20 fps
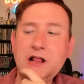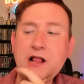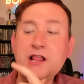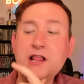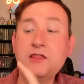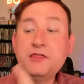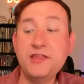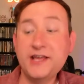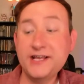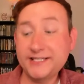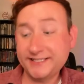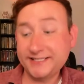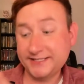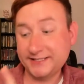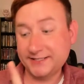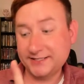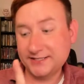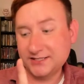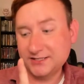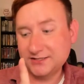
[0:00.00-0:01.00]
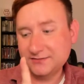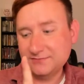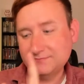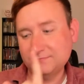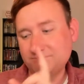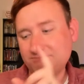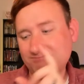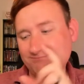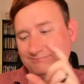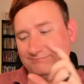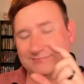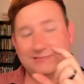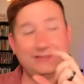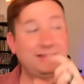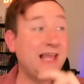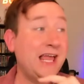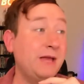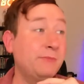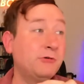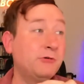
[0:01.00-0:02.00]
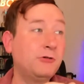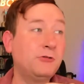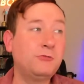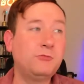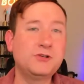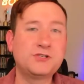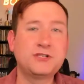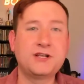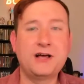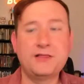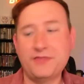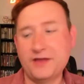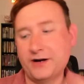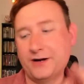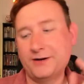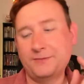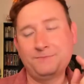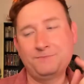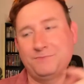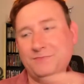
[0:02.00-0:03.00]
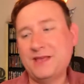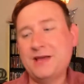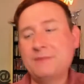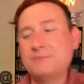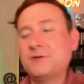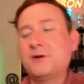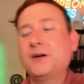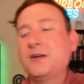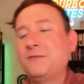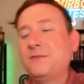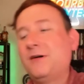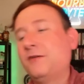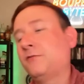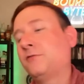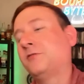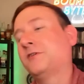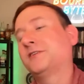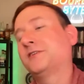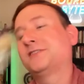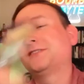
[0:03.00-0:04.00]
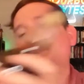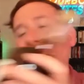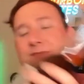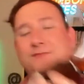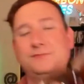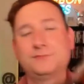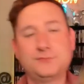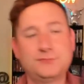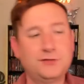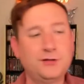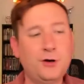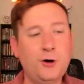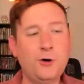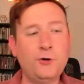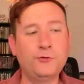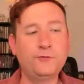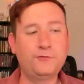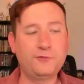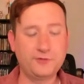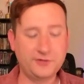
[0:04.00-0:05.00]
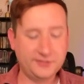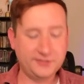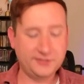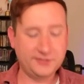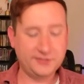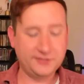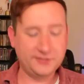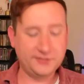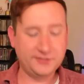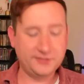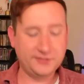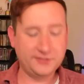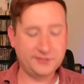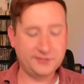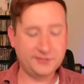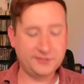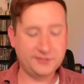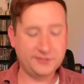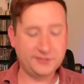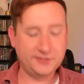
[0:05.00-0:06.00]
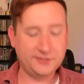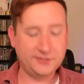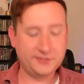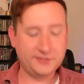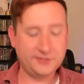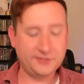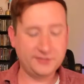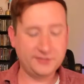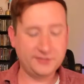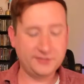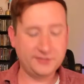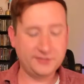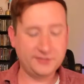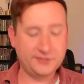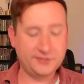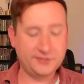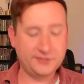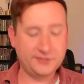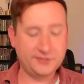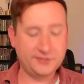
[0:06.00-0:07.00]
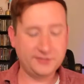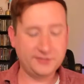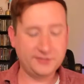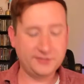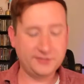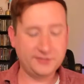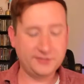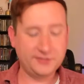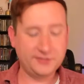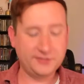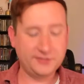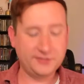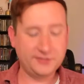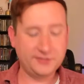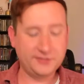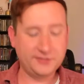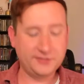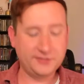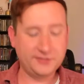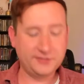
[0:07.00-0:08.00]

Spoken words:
This label was not there. I'm talking about, of course, Old Forester. I say that because Woodford was there and